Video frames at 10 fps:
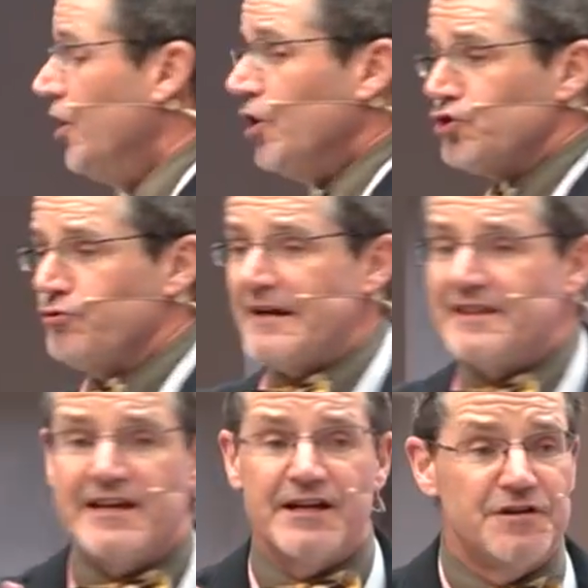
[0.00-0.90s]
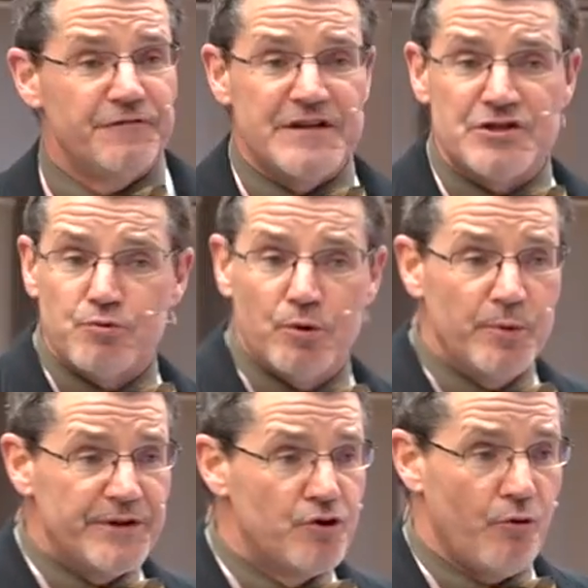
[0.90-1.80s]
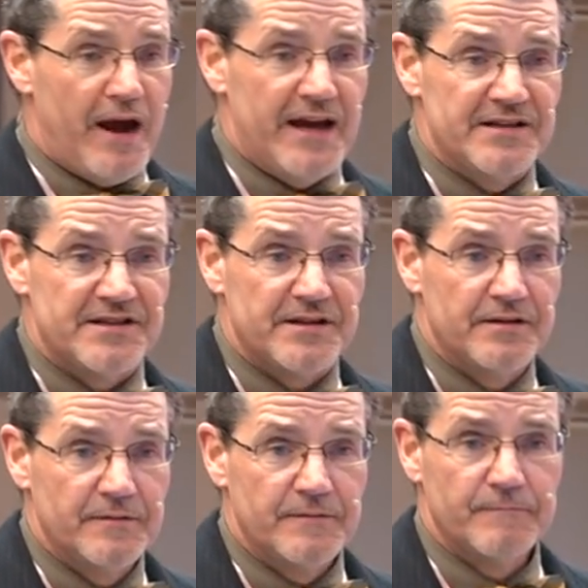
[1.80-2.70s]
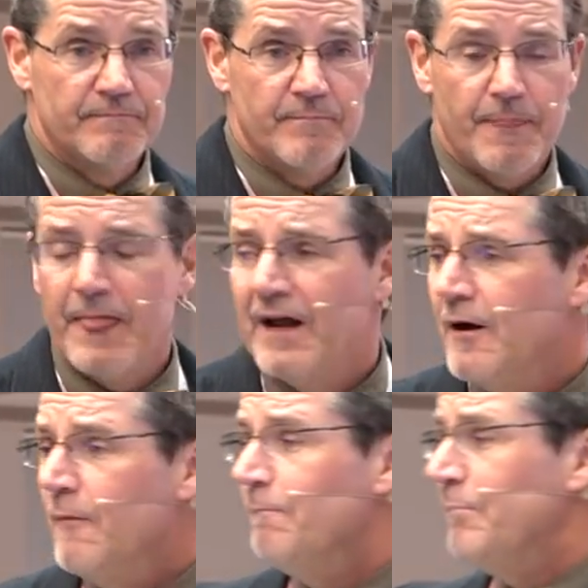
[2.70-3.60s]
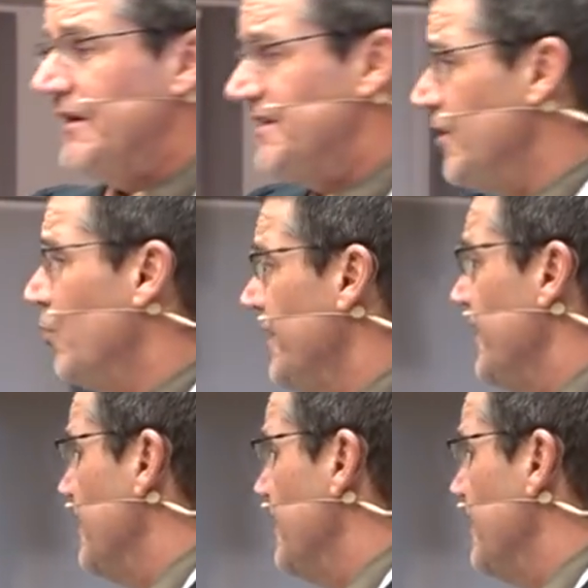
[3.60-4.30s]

Treat the individual with grace, but deal with the